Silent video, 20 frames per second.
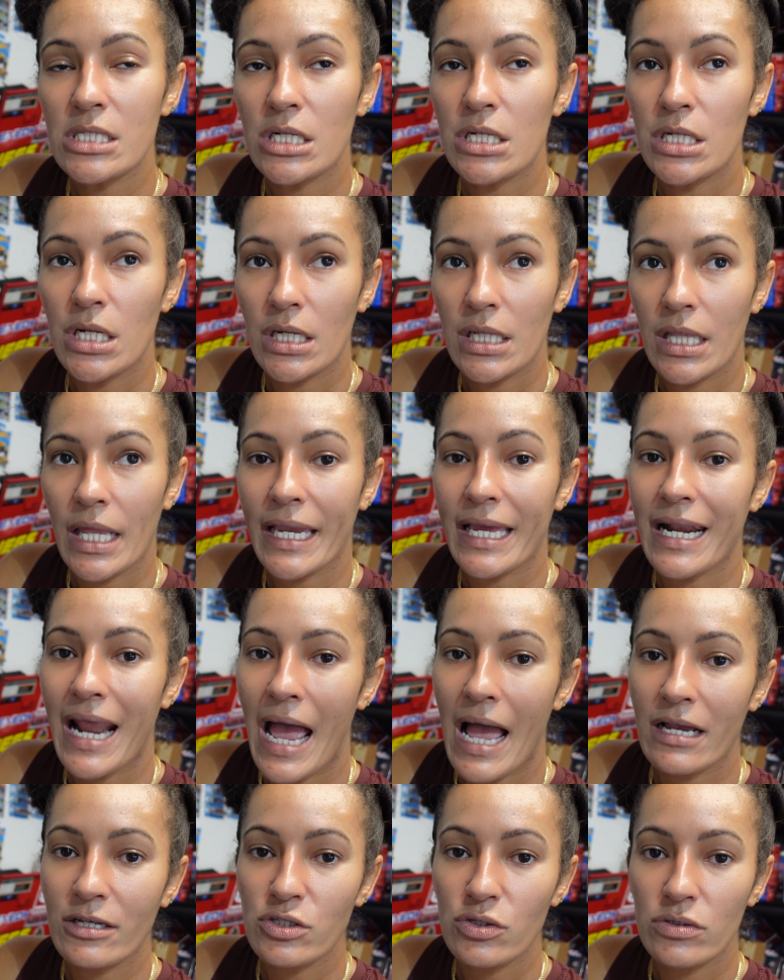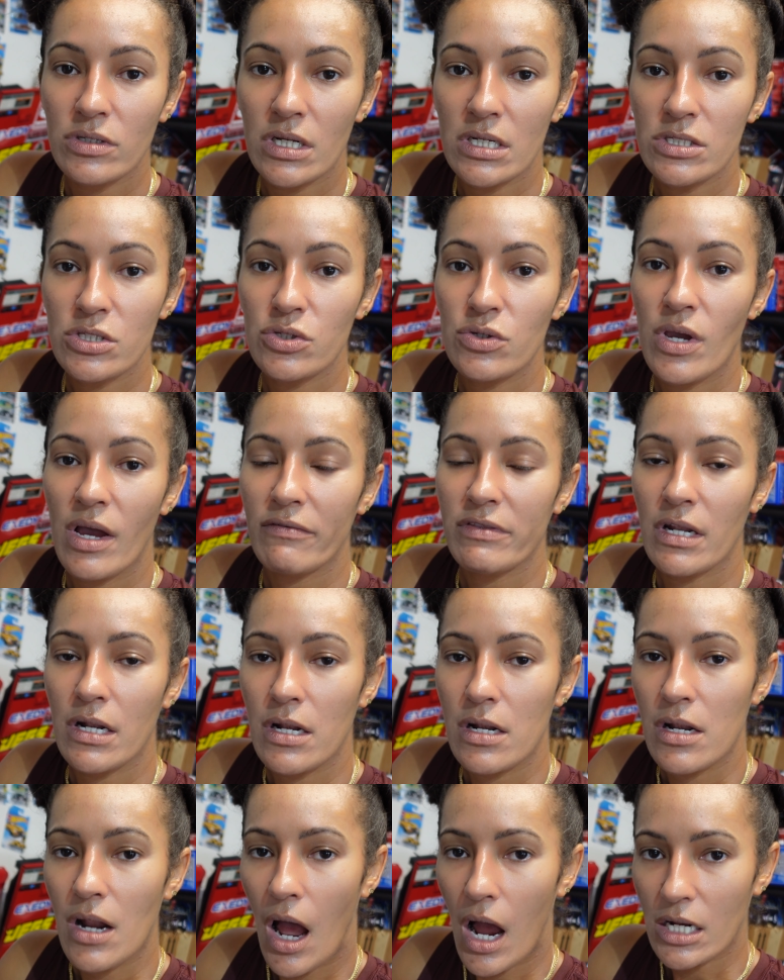a nut like an axle nut, so you have to
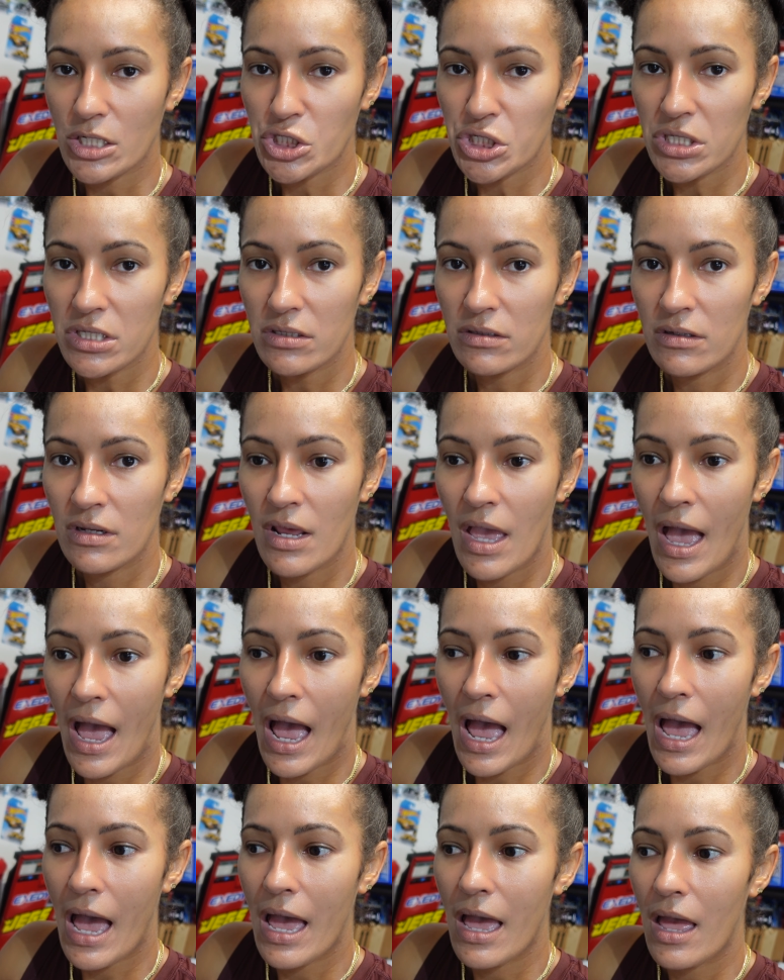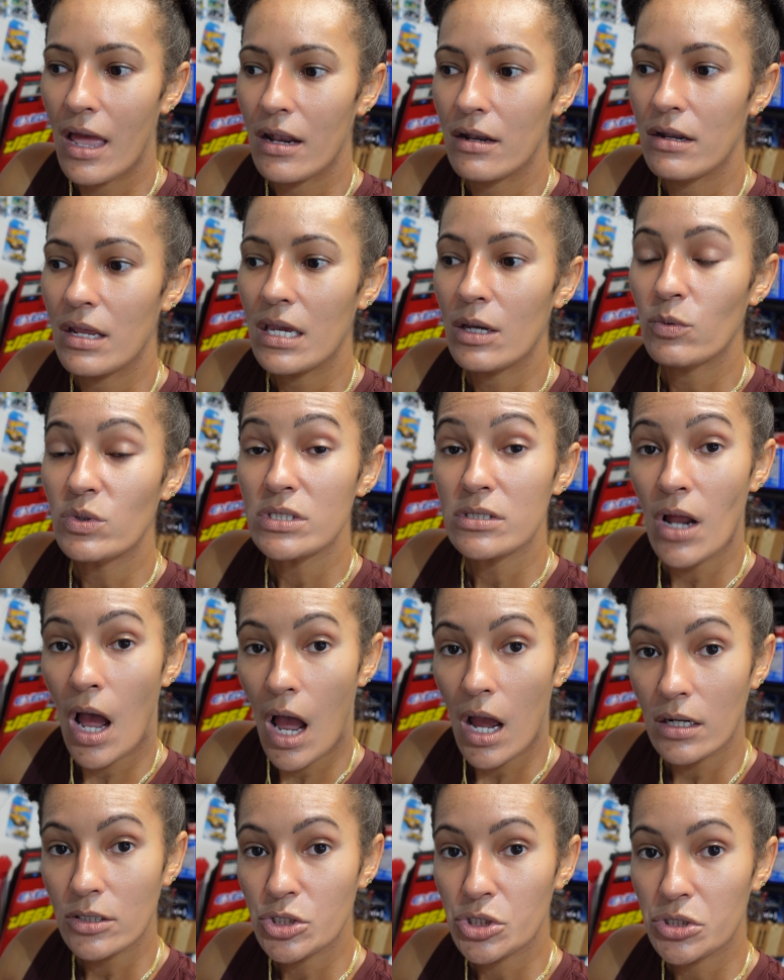notch it, and it was
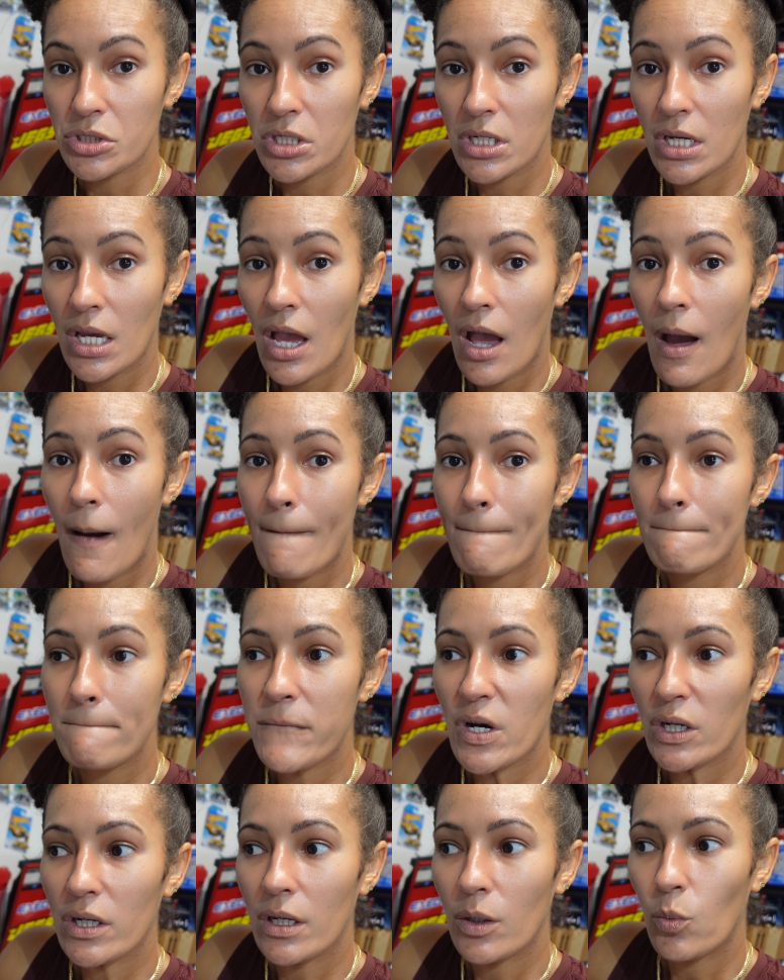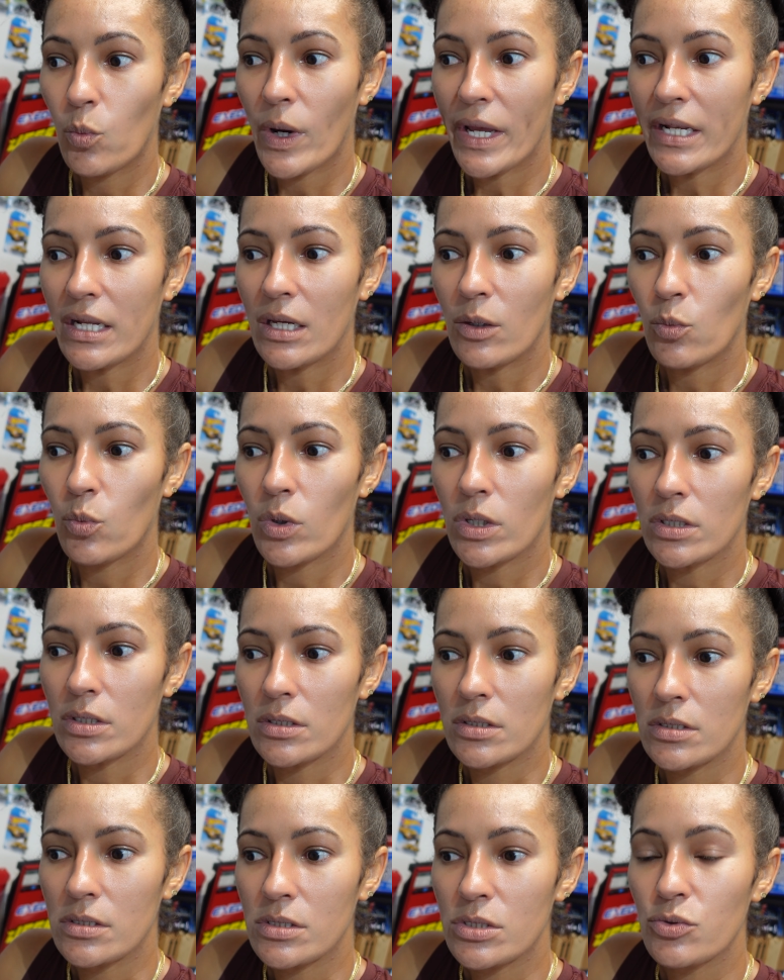notched, but when it
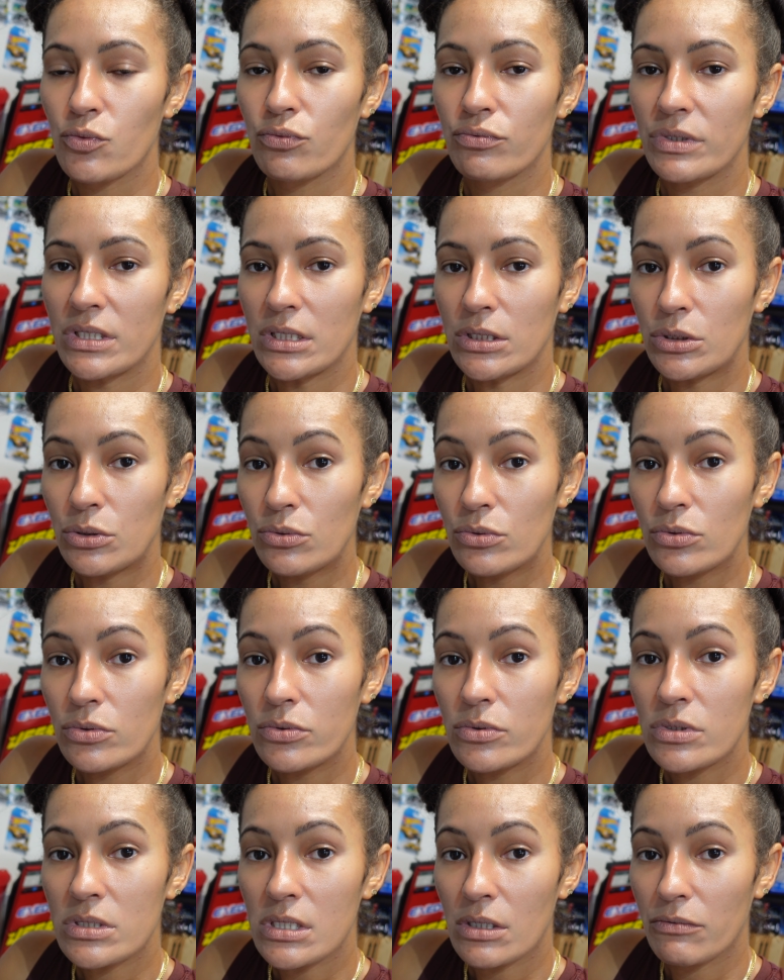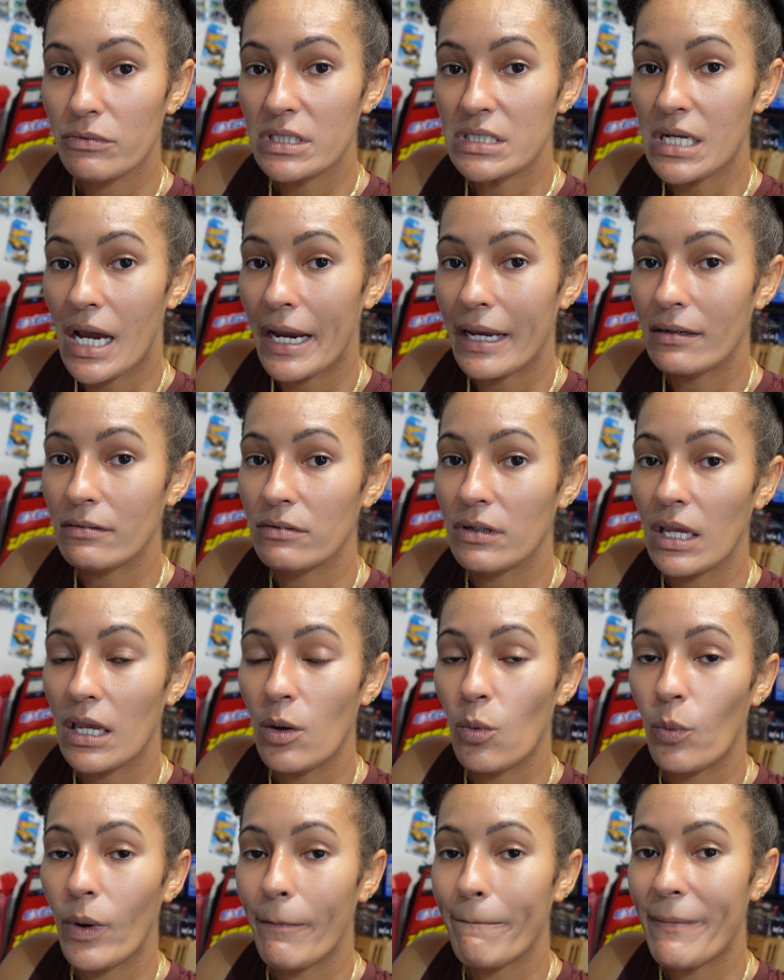was reused and retightened,
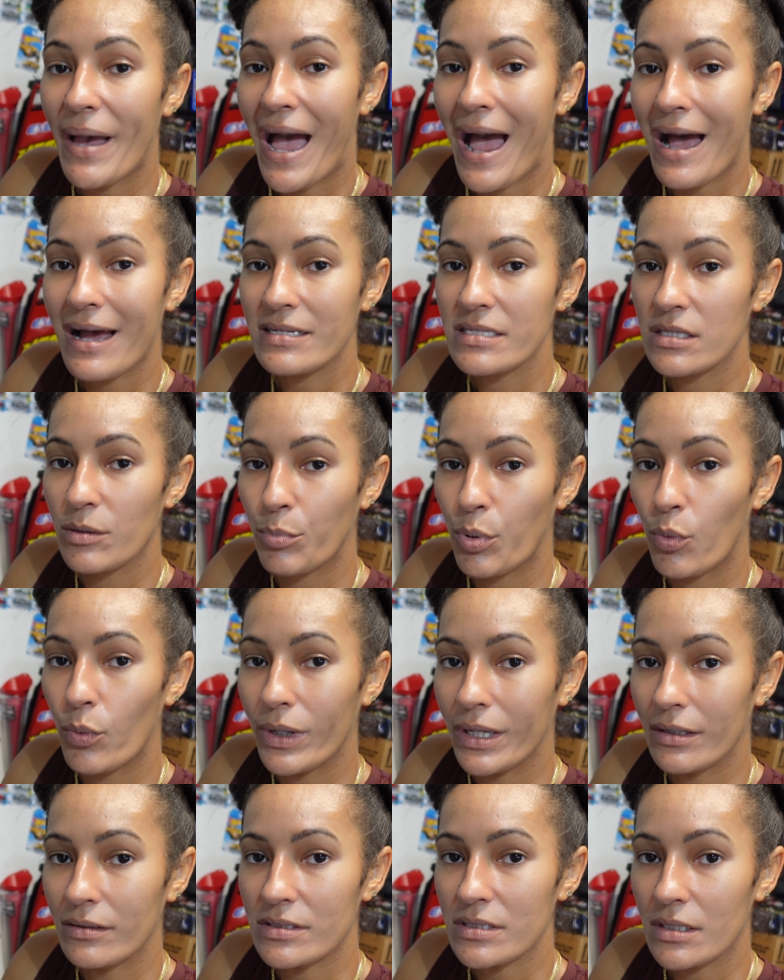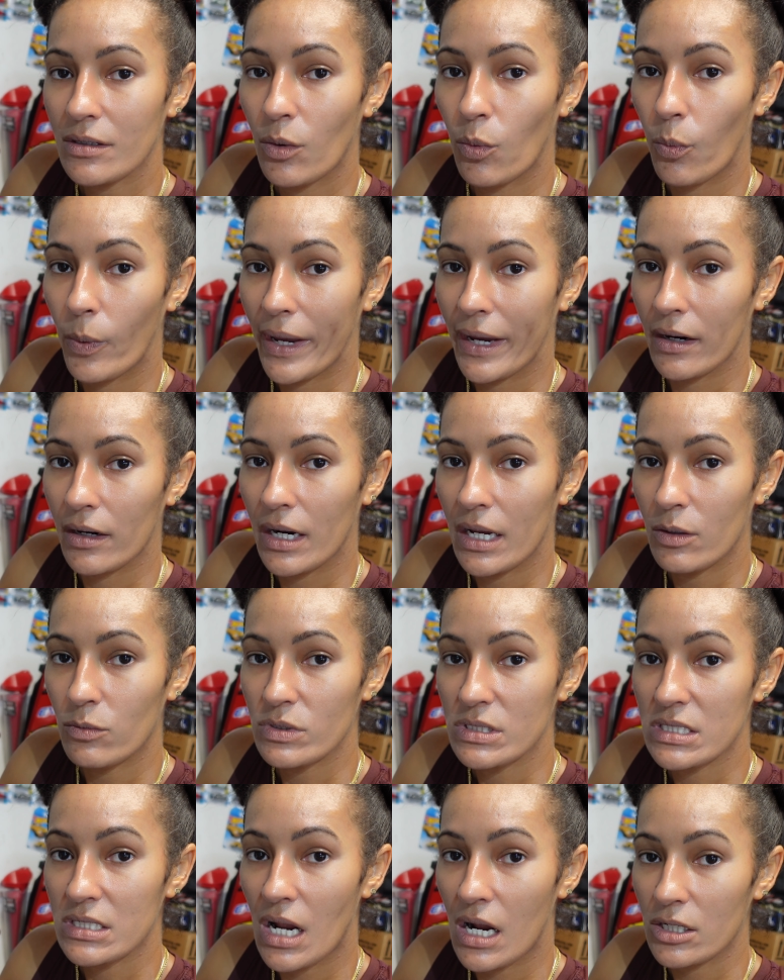it went past the point where it
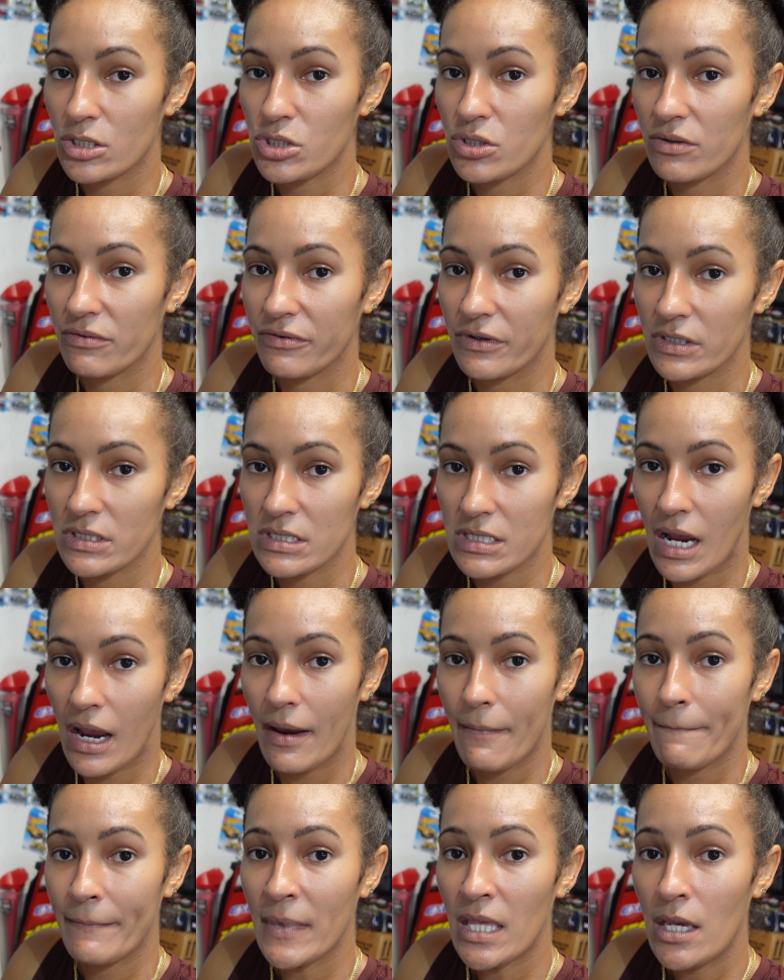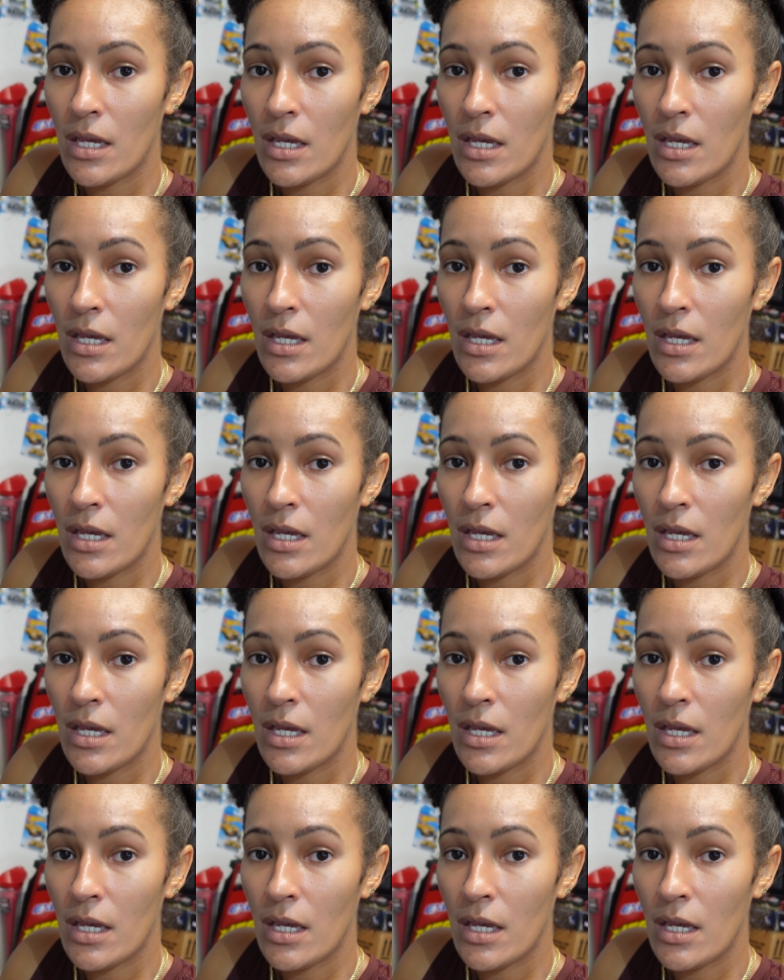was notched the first time.